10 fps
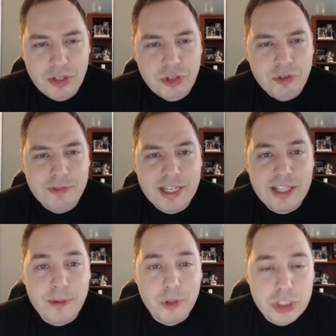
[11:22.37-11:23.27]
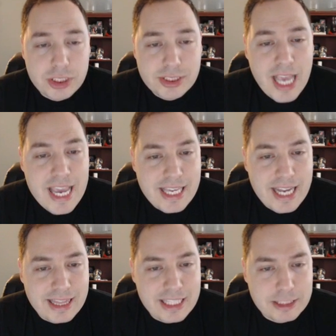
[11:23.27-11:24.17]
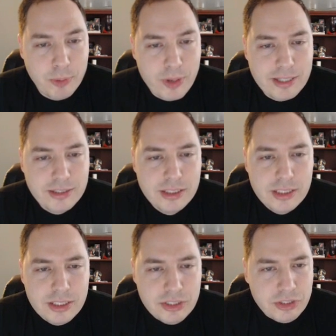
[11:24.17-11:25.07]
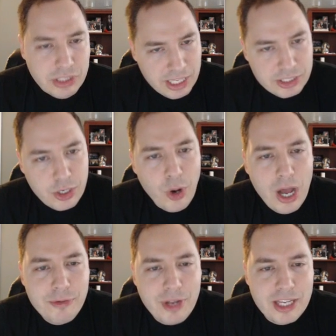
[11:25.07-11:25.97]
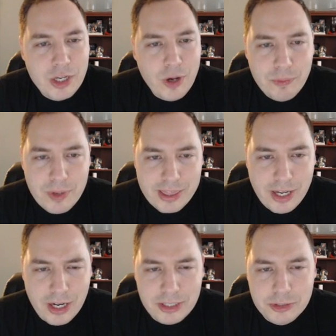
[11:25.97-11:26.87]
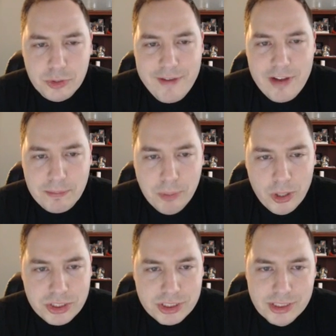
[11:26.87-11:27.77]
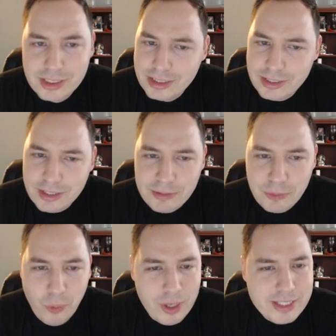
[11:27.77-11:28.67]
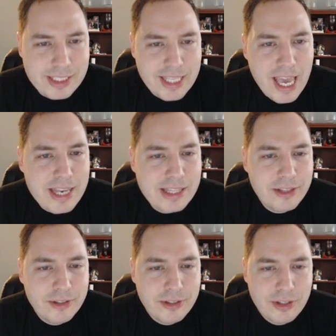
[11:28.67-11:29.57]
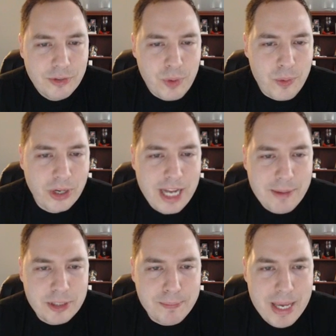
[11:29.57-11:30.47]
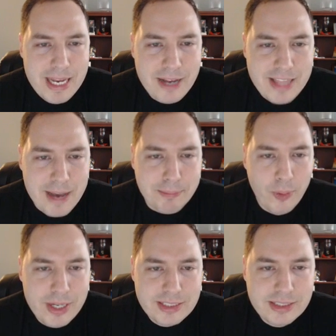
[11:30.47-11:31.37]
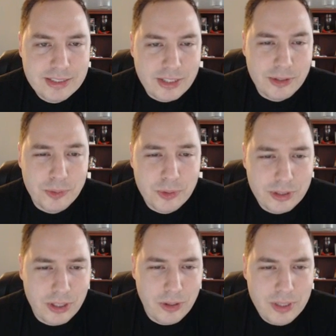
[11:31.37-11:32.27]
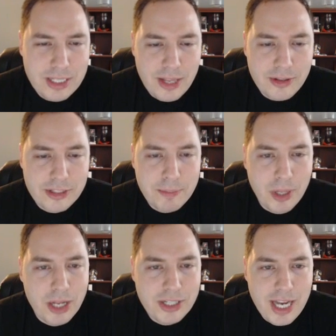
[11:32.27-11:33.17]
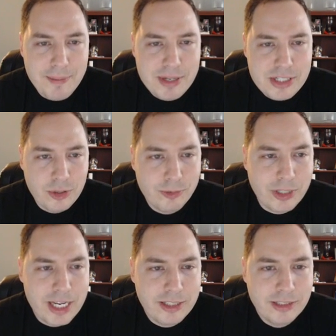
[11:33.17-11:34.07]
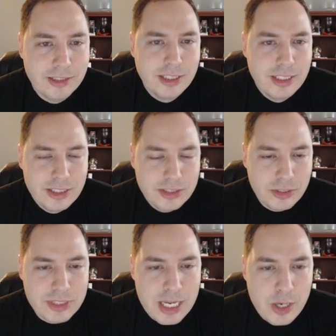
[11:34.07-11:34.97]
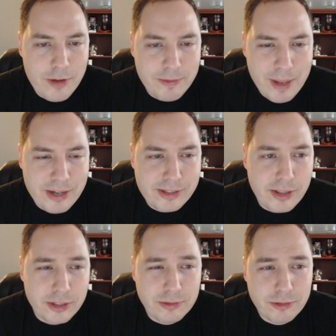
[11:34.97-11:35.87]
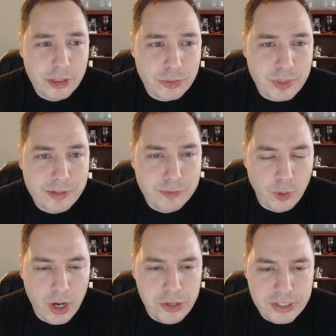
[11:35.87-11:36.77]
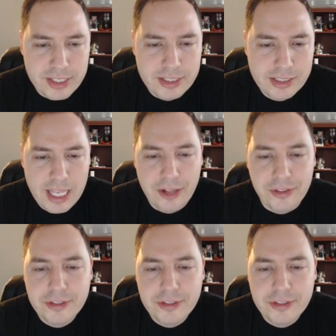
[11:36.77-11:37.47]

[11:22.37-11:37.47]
figure that we'll just take it at this point and go on with our graveyard push. And once again, we weren't able to bait out that poison, so only another couple hundred damage over here. So take off about another 300 to 400 health.